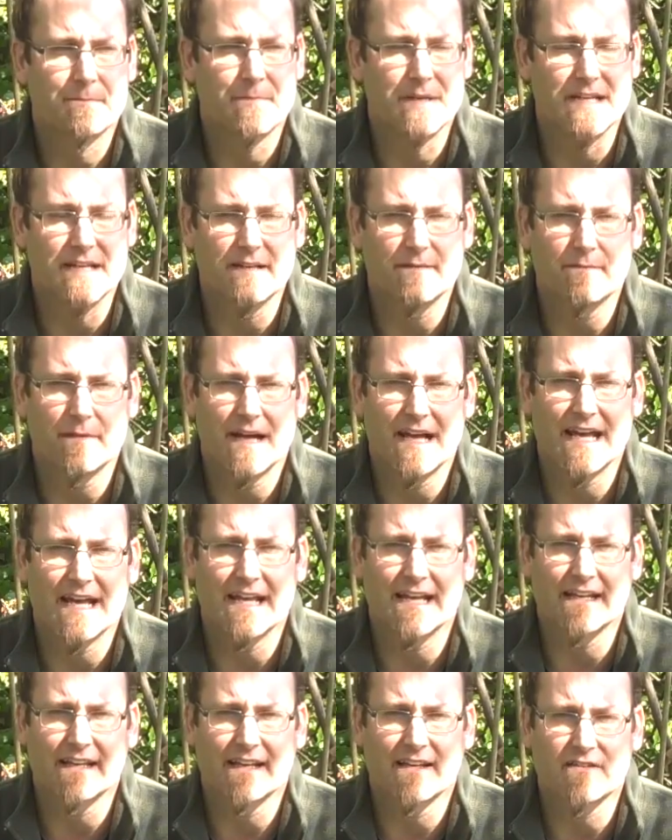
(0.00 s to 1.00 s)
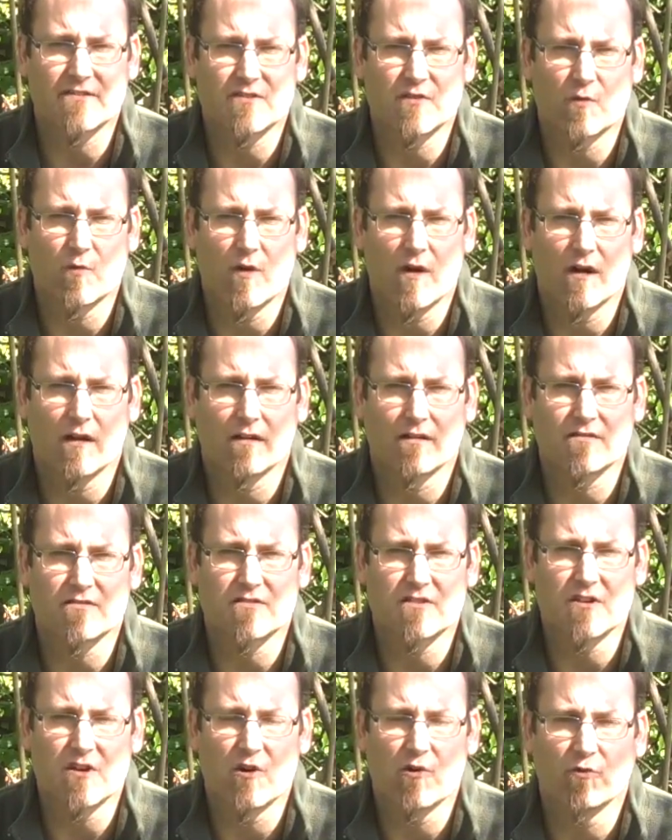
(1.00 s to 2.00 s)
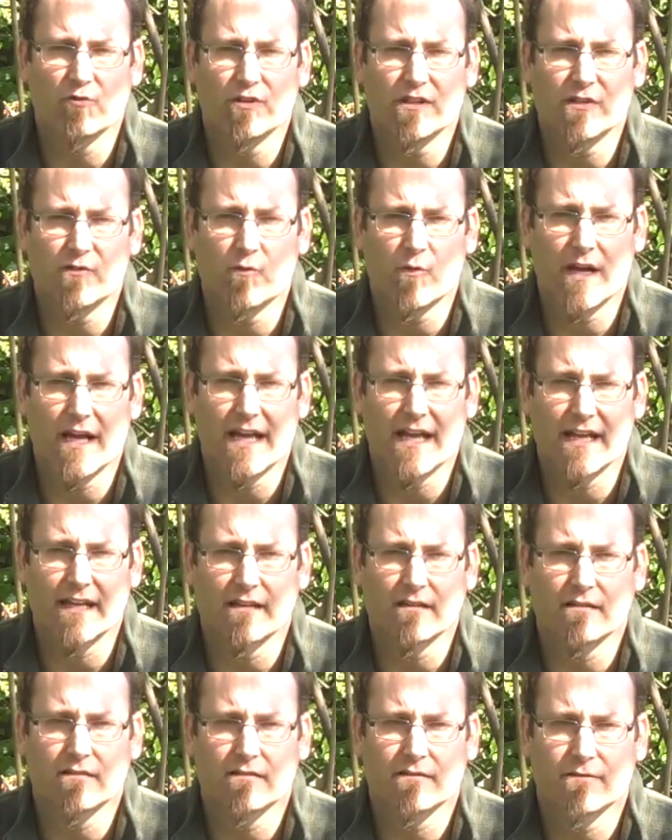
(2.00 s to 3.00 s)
Beating my head against the wall is the only way